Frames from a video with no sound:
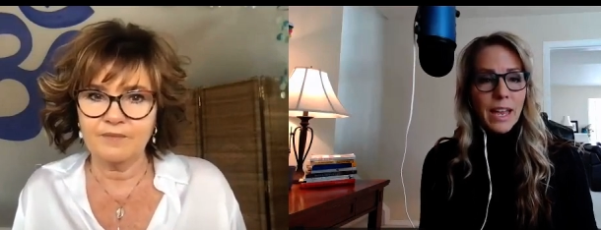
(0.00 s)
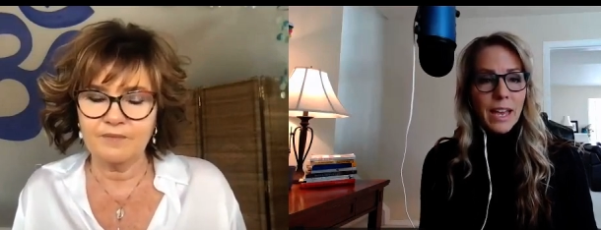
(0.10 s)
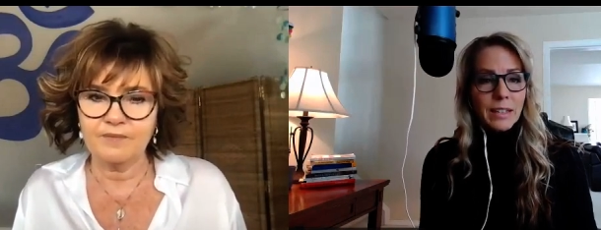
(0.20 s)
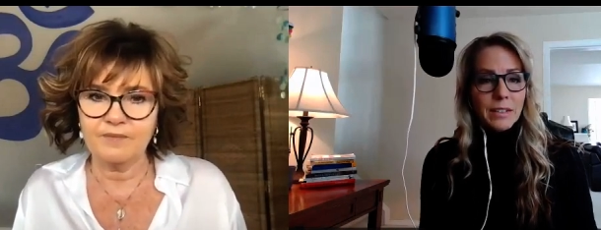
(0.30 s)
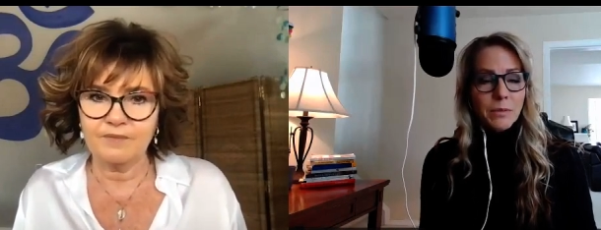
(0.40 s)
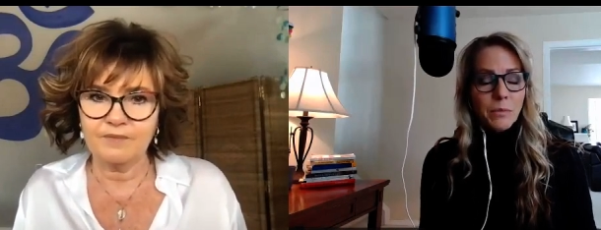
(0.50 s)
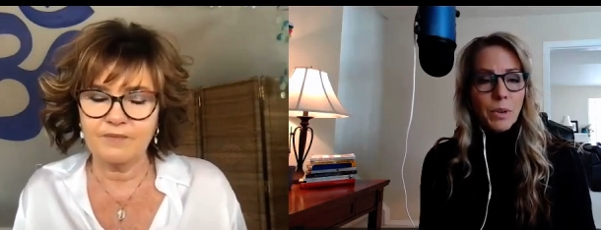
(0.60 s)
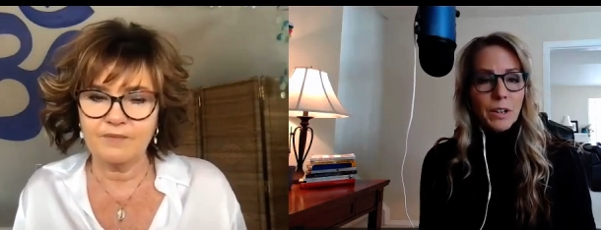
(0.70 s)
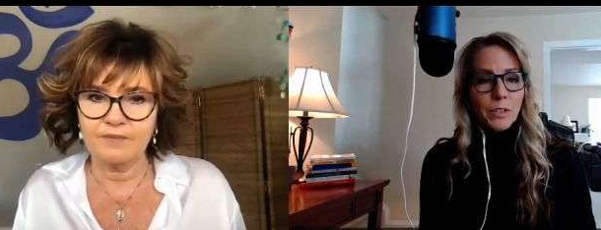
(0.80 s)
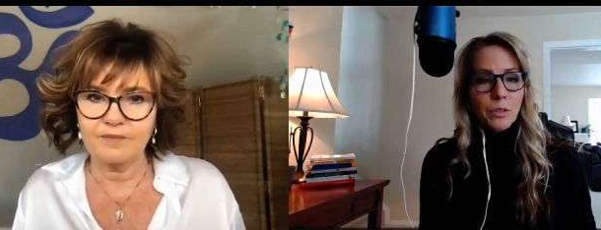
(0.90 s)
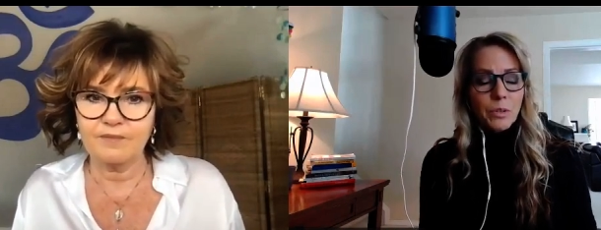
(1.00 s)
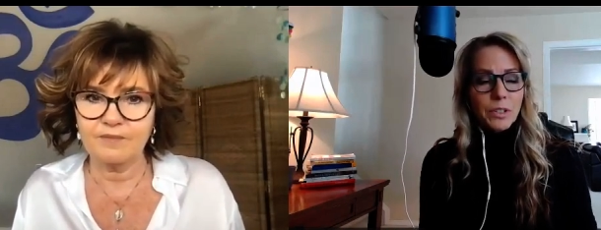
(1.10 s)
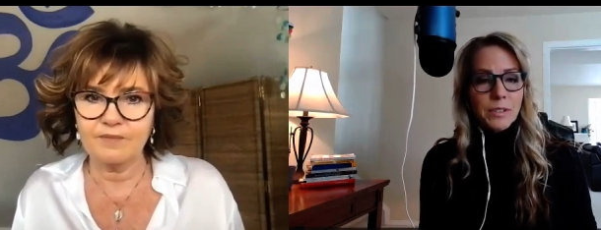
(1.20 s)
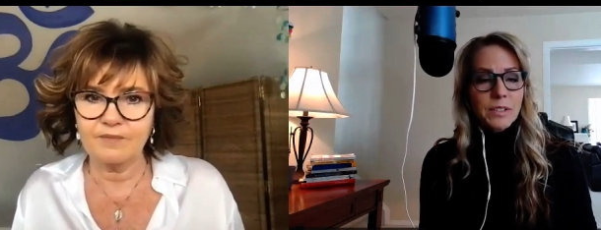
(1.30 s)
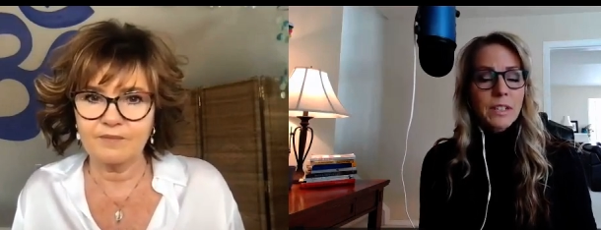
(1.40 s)
Speaker 1: and where you
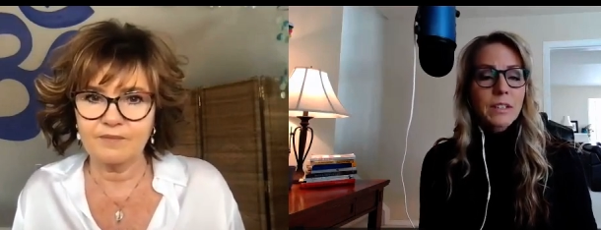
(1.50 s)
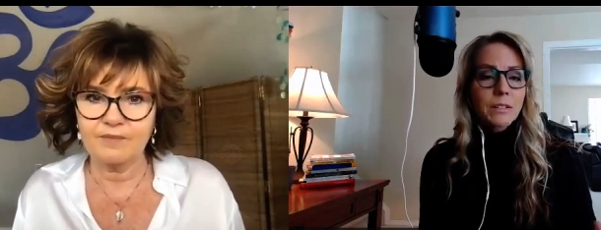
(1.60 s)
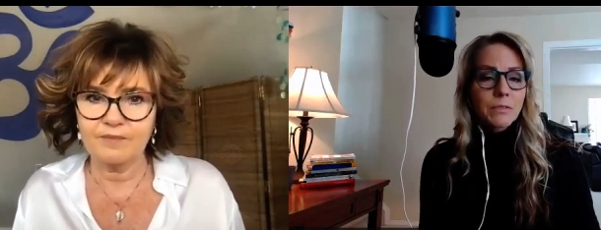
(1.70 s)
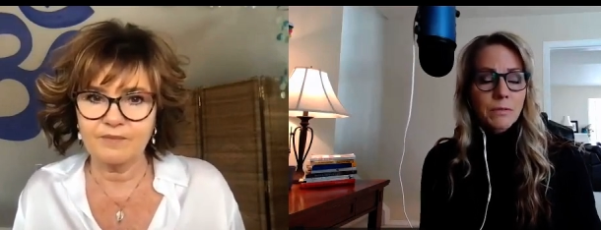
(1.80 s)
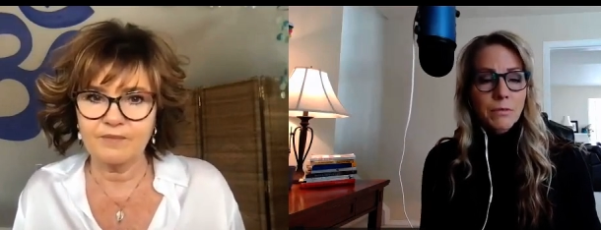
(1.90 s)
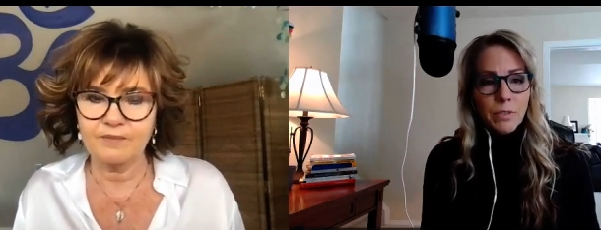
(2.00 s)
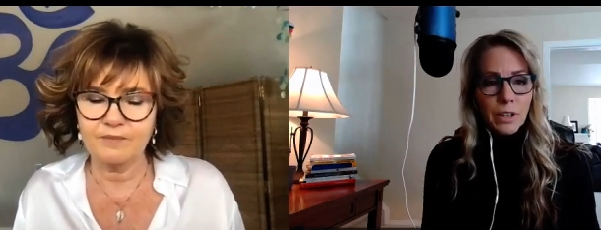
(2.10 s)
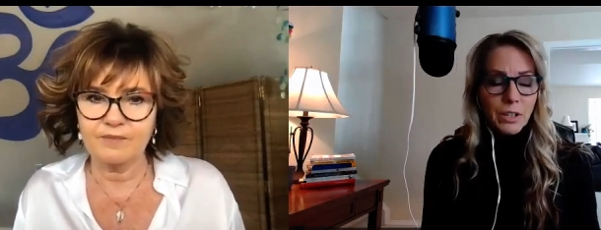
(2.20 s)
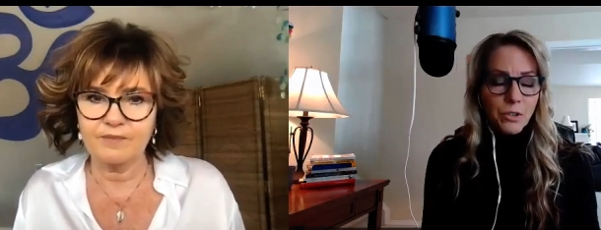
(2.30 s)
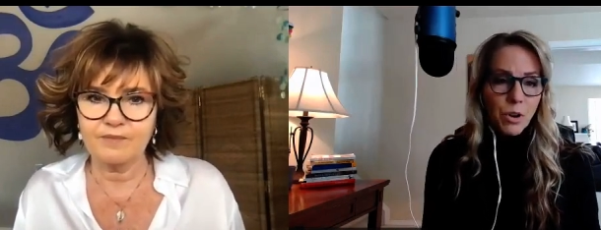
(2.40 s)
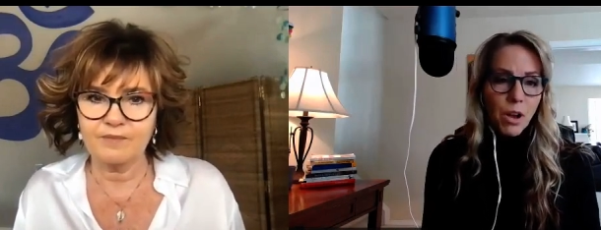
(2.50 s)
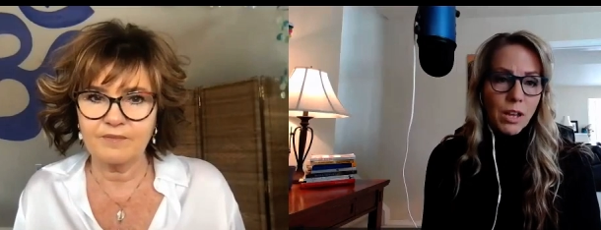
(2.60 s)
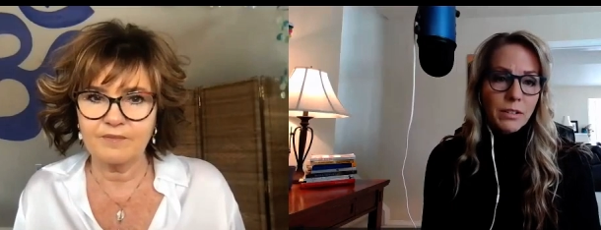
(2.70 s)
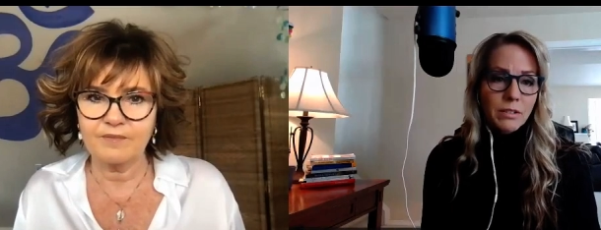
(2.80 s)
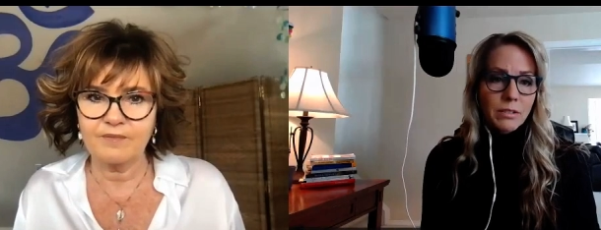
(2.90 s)
are still very
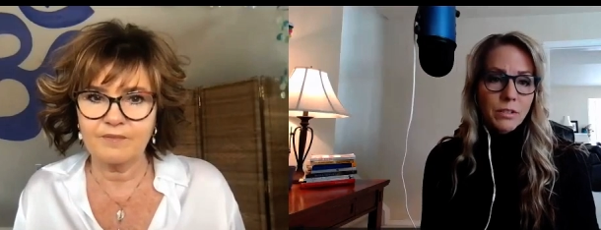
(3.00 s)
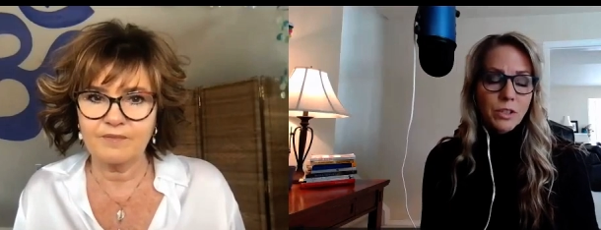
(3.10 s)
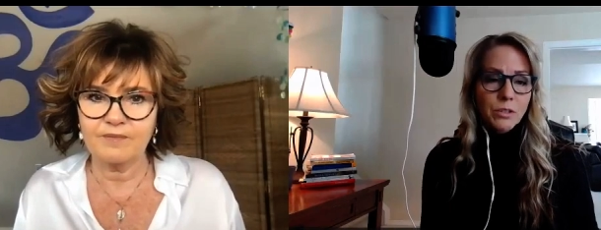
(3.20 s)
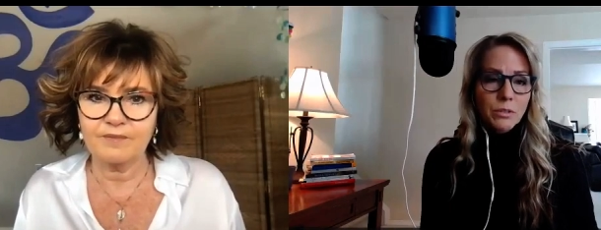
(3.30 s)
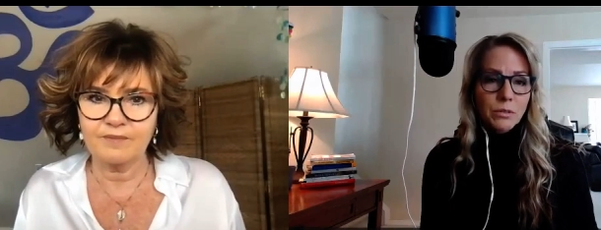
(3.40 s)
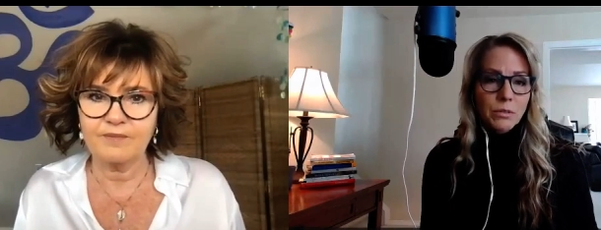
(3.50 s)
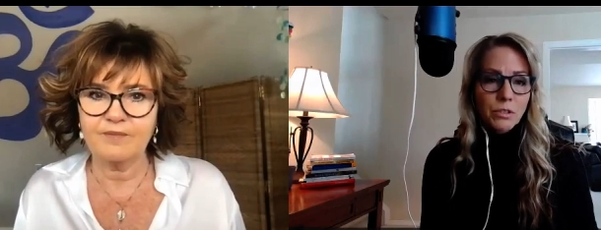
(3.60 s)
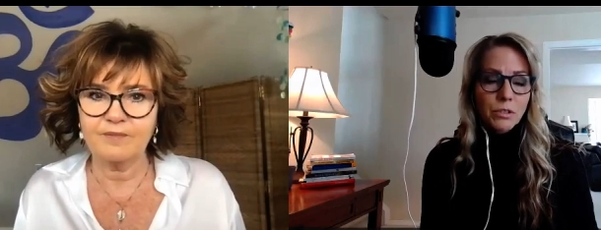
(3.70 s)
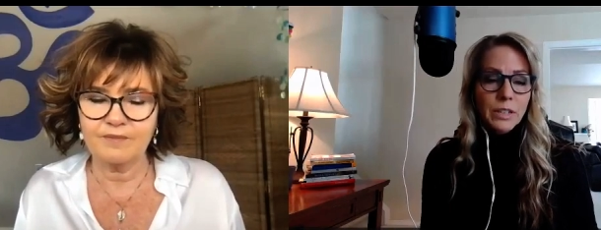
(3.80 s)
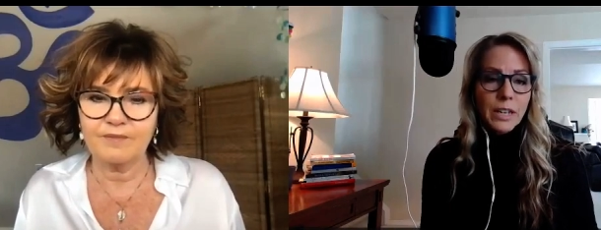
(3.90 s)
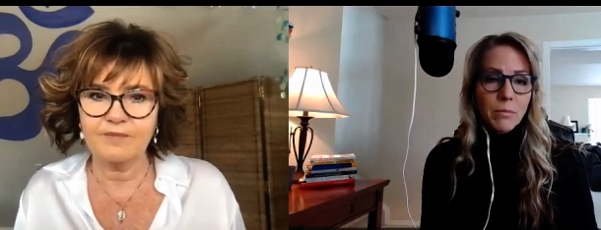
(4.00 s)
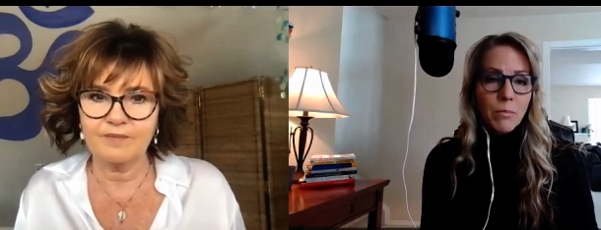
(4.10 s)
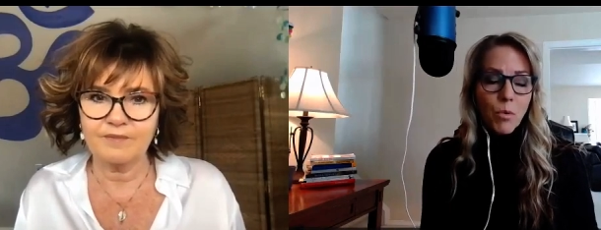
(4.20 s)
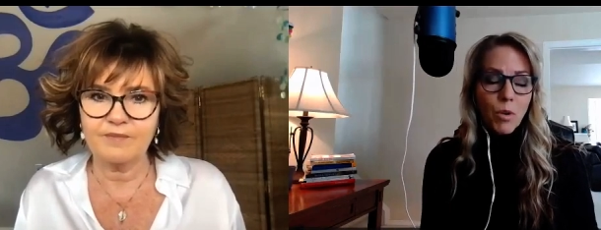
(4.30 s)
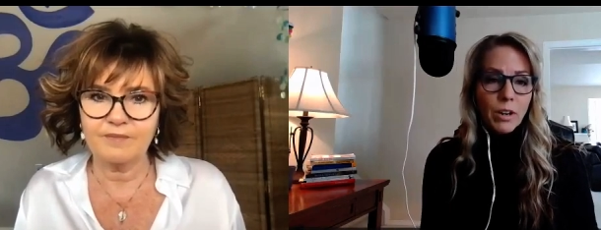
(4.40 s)
drawn to create
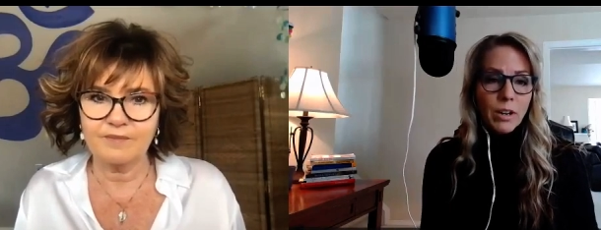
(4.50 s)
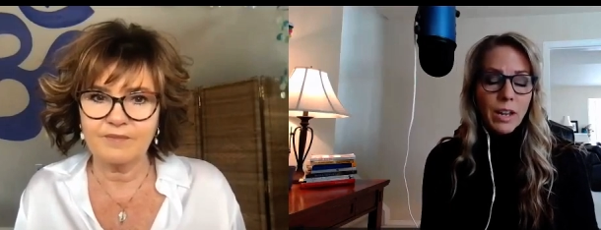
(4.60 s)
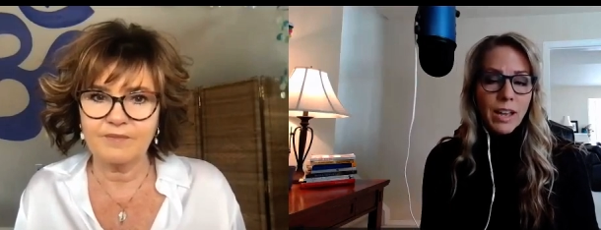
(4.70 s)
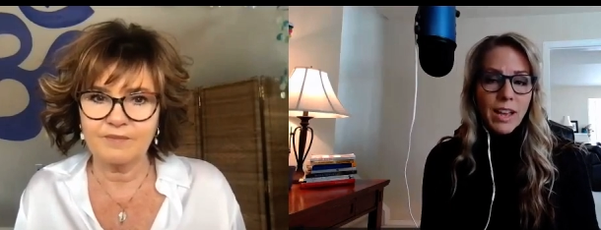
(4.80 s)
more.